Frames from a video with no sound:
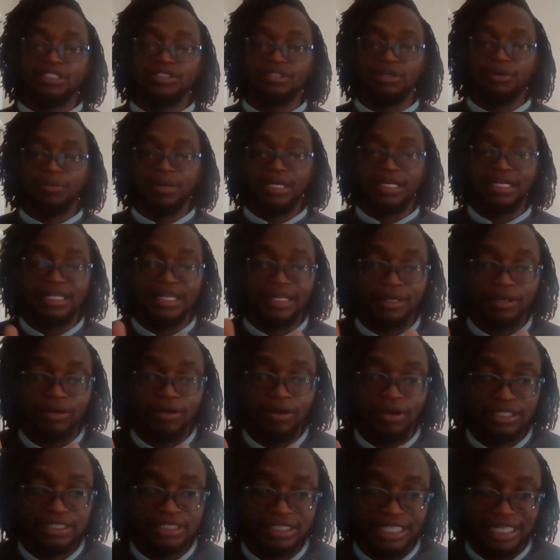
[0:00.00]
So when the
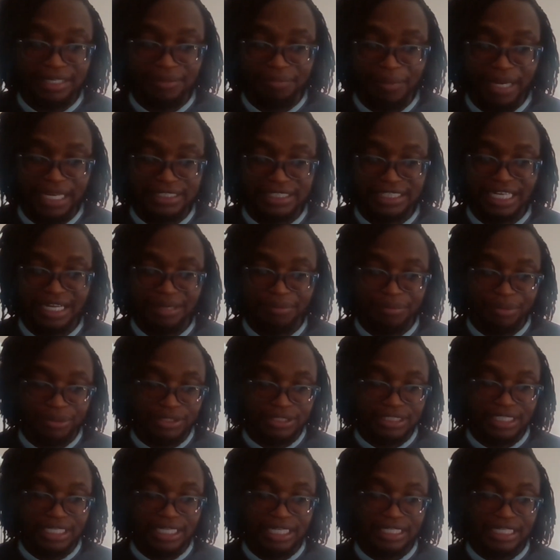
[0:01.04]
costs start matching up, you're
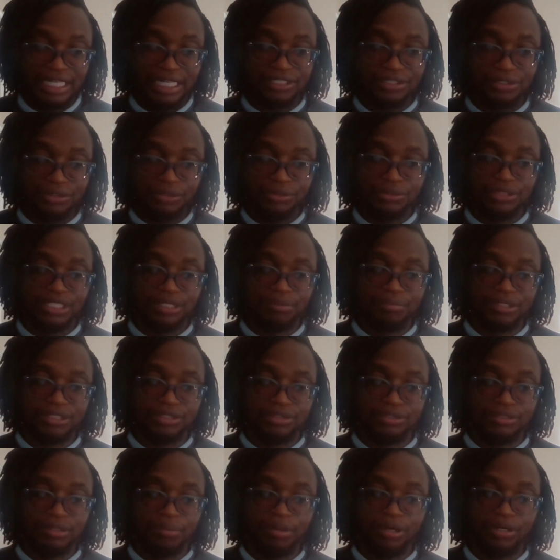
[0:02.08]
seeing that you're
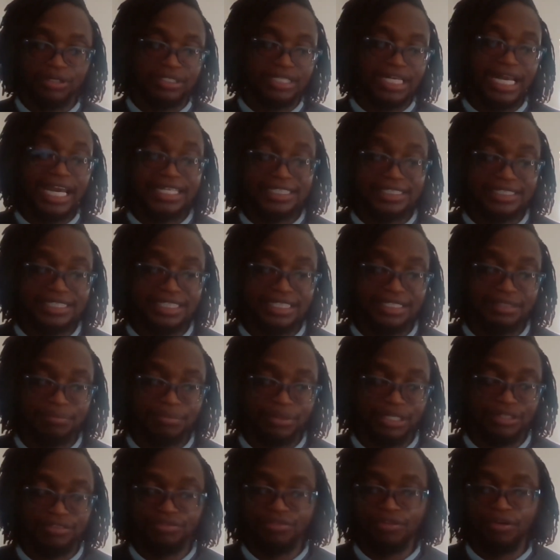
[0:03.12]
losing about
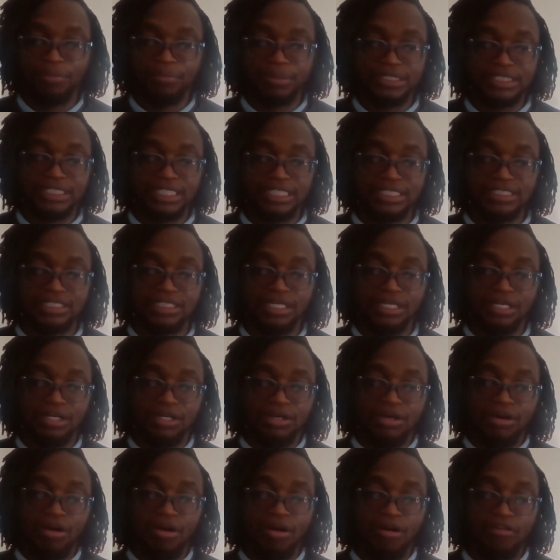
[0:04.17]
19.4%
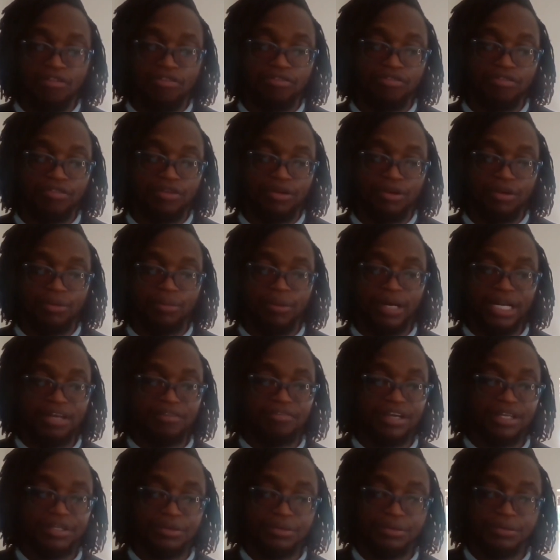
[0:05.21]
of
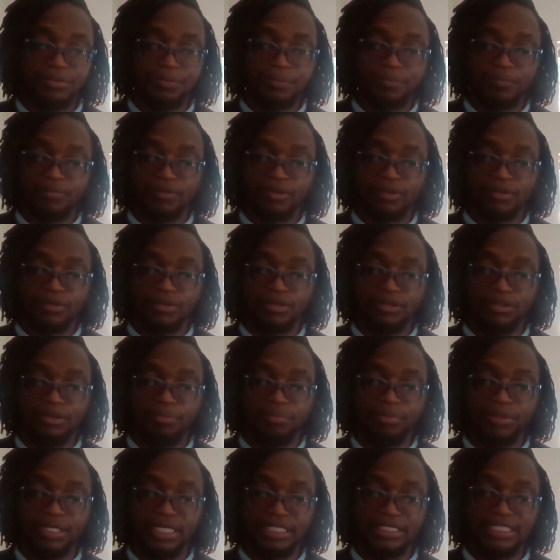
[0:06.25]
whatever you're
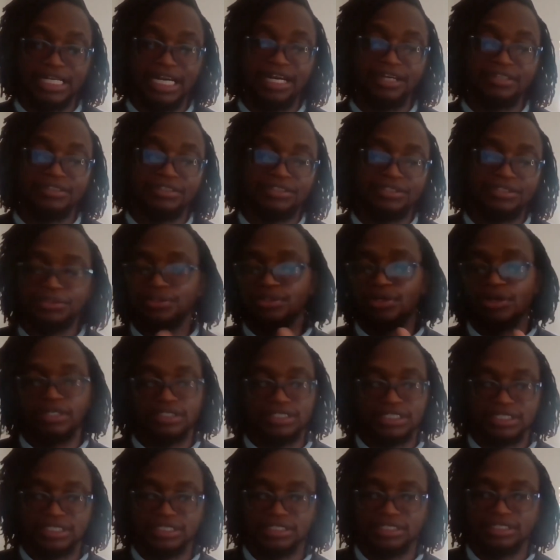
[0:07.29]
putting down to
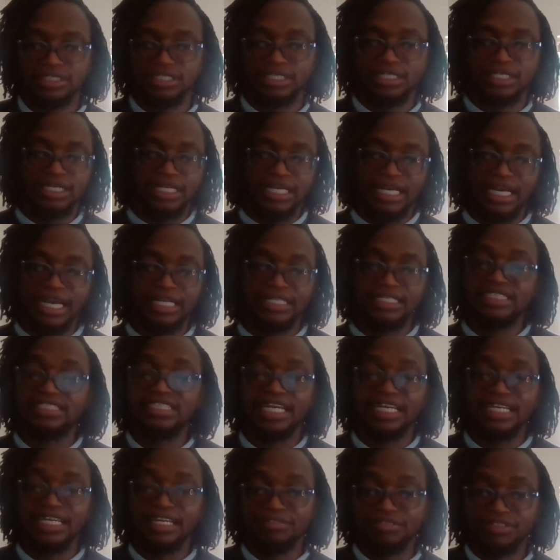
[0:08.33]
costs. And these
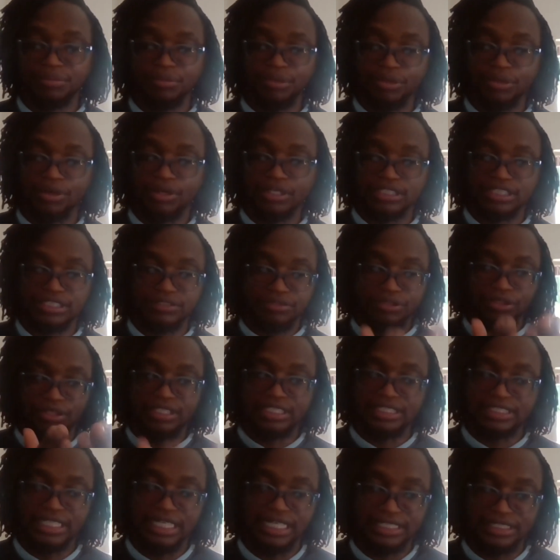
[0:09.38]
are inevitable costs if you're
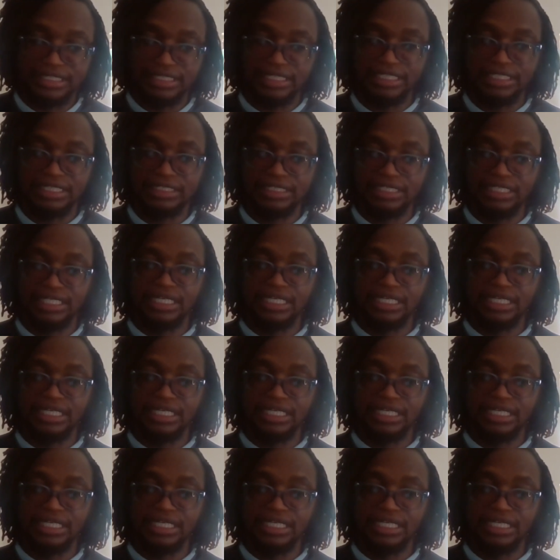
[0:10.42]
on the ZSC.